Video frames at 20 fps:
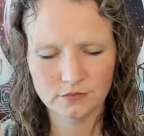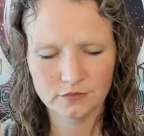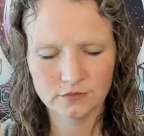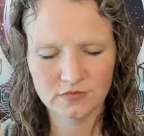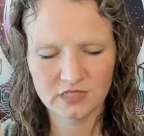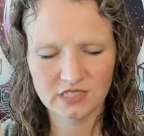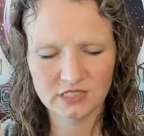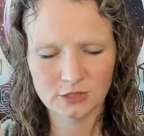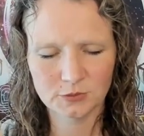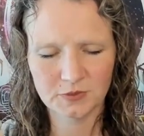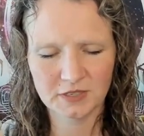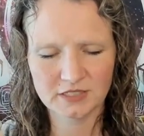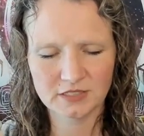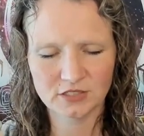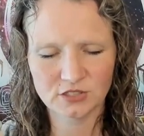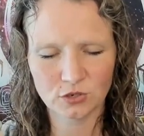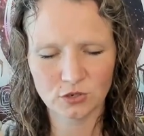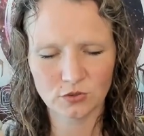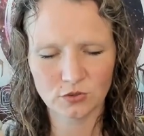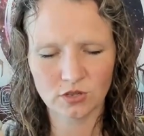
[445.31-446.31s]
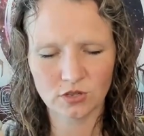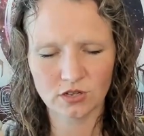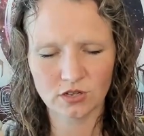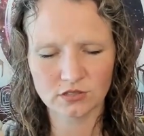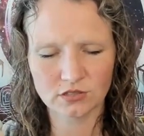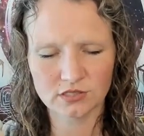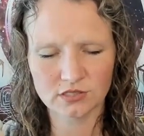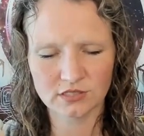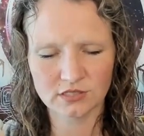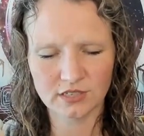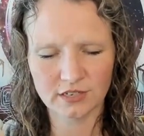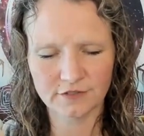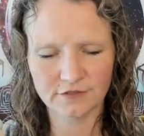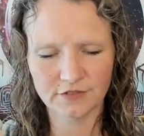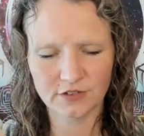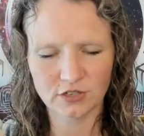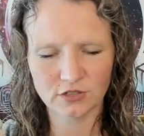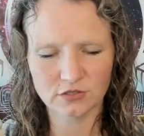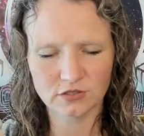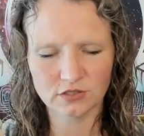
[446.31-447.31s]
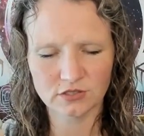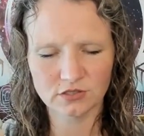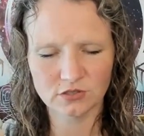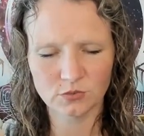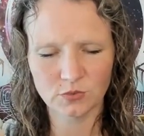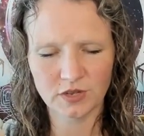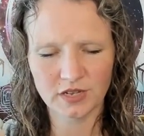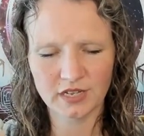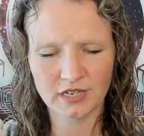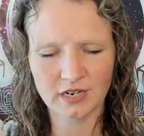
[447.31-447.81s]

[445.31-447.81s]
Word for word: It's been so long since I felt this way,